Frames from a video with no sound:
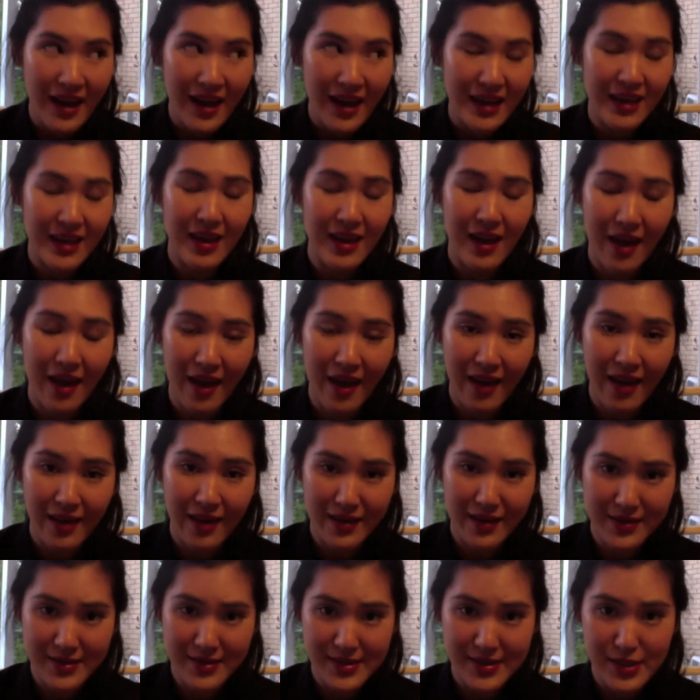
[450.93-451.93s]

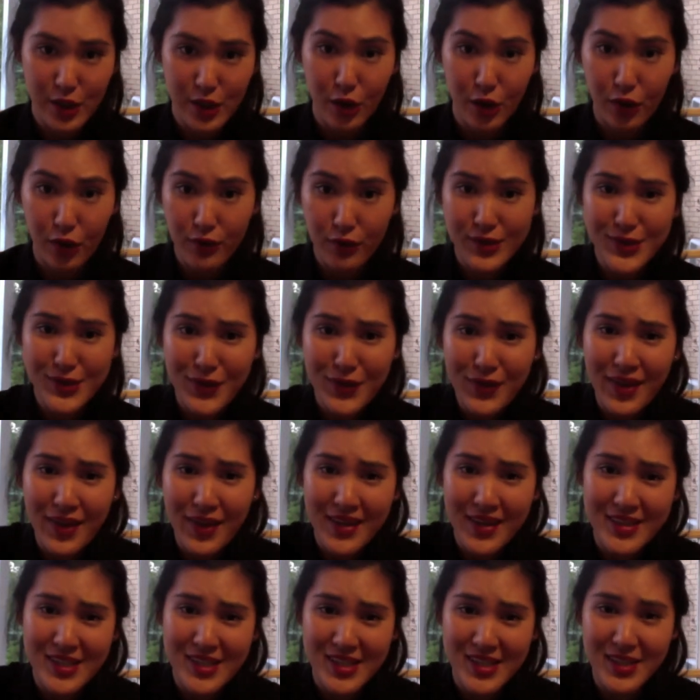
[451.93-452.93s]
pack and go
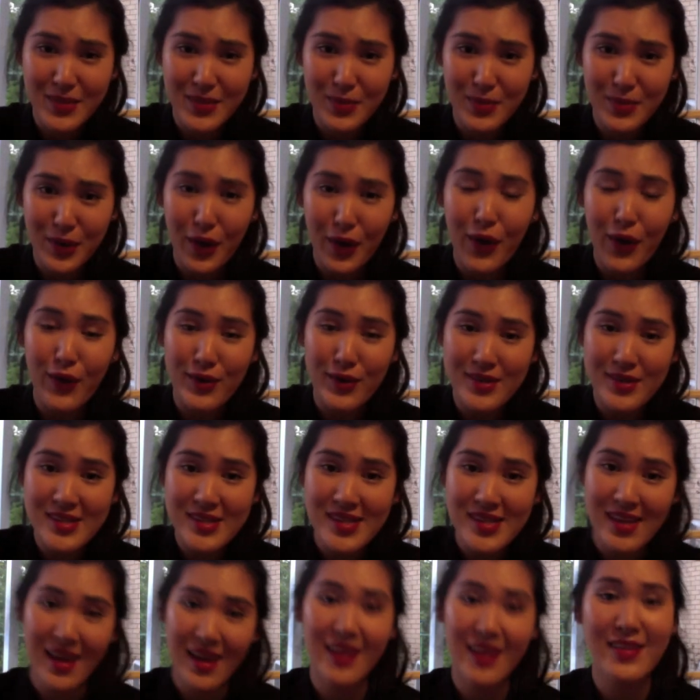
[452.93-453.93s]
to London
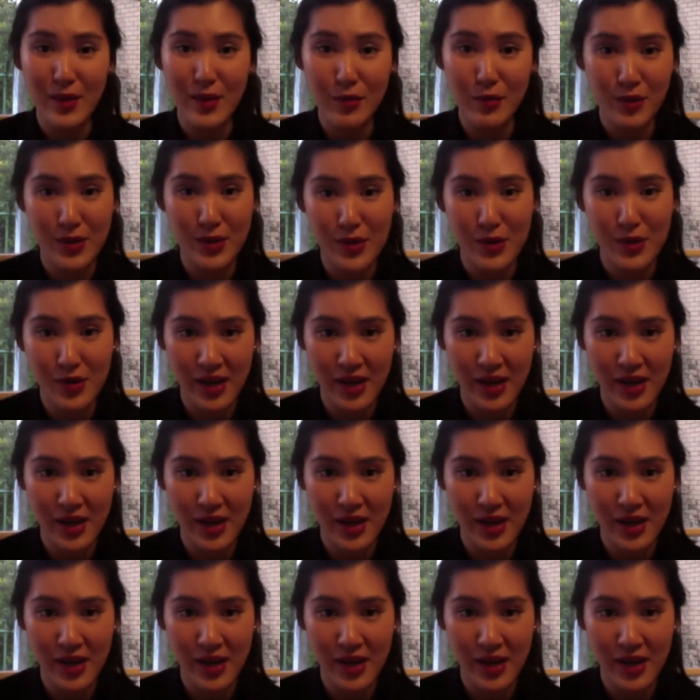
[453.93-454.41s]
because I am